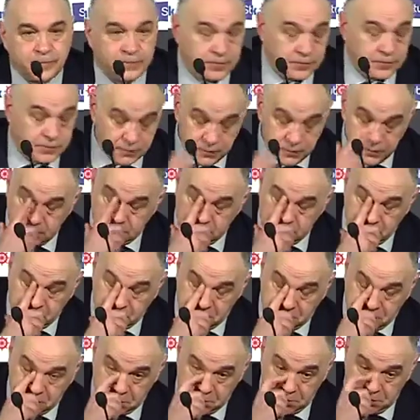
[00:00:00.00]

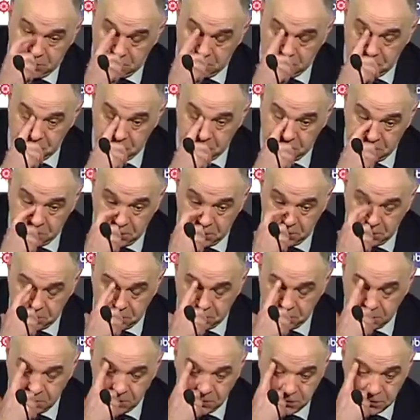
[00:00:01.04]
Regarding that question
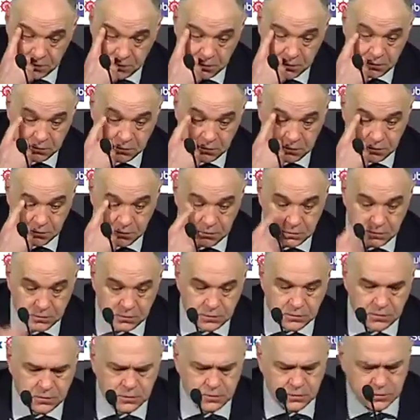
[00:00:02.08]
about Jules,
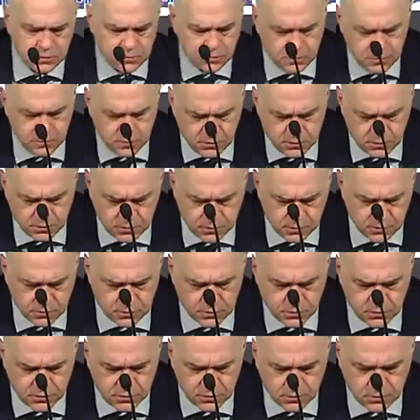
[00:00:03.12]
the other side
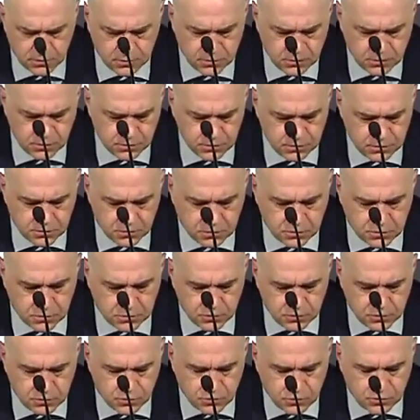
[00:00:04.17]
of the coin was
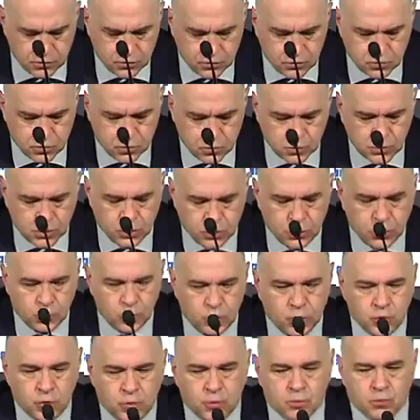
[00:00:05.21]
Campazzo's game. How
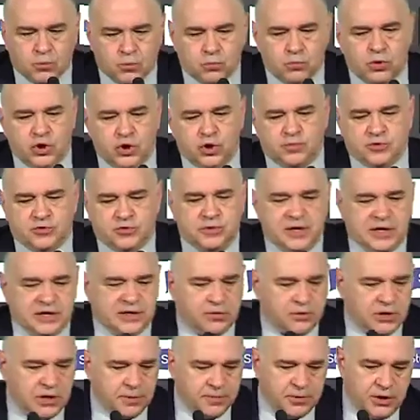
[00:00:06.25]
can you assess
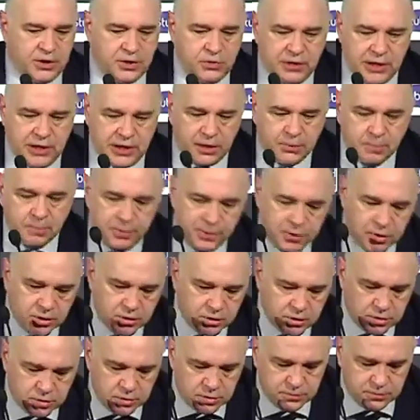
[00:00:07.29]
his
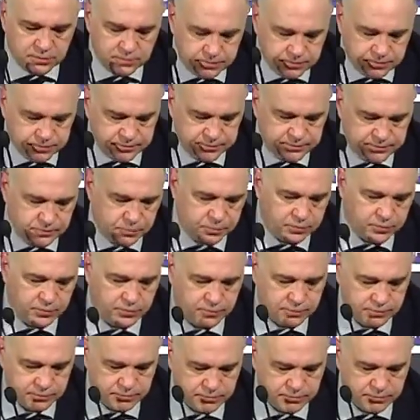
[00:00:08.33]
game? Well, let me